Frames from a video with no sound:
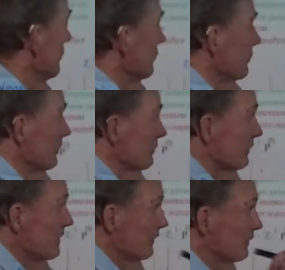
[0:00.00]
to do
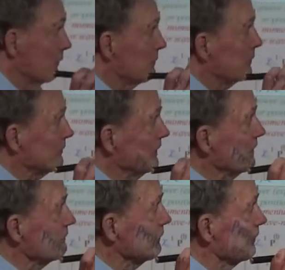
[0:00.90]
this thing where you put
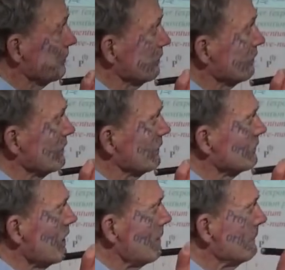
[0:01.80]
the inverses on
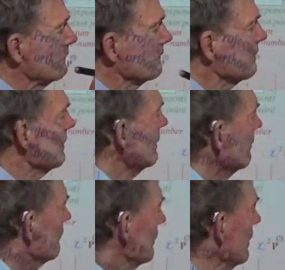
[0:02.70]
the top and the
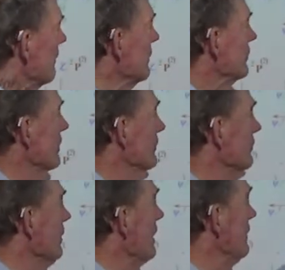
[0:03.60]
elements on
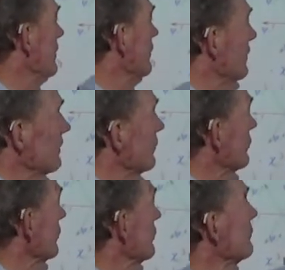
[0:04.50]
the side. These things
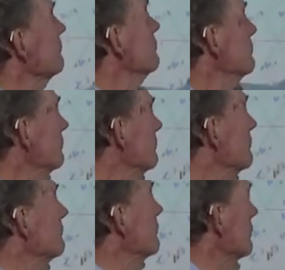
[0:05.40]
are just
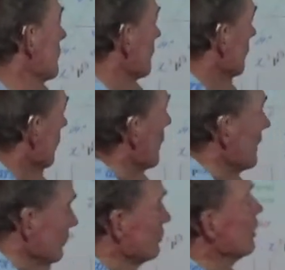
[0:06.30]
the
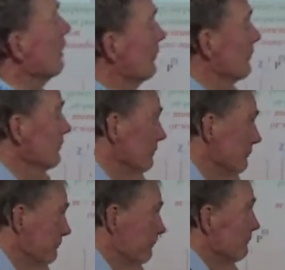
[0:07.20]
way it's shown.
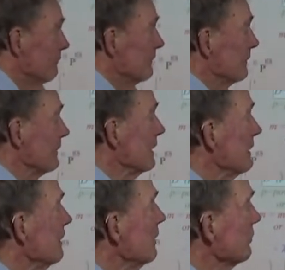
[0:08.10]

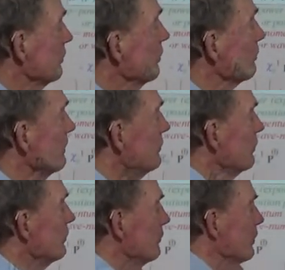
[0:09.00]
Okay, so you
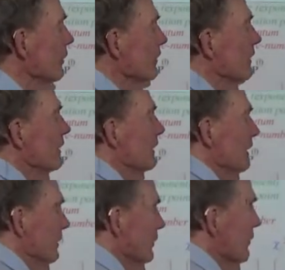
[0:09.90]
reduce your
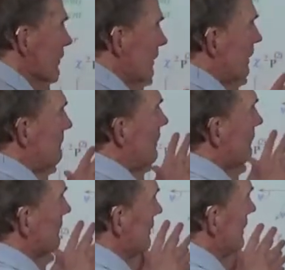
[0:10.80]
your uh,
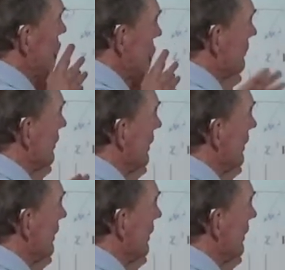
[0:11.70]
multiplication